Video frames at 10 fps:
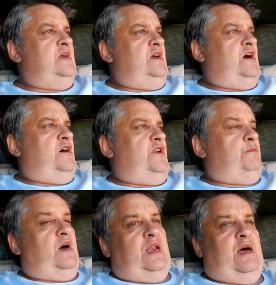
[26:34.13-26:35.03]
on
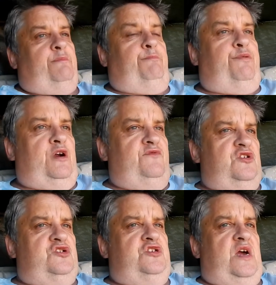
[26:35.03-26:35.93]
my
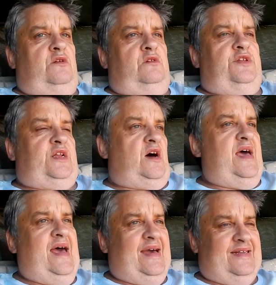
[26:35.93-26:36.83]
previous channel that I
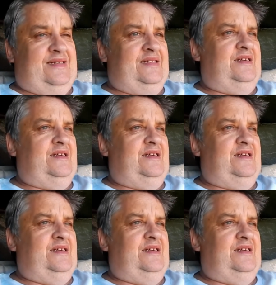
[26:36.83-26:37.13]
had.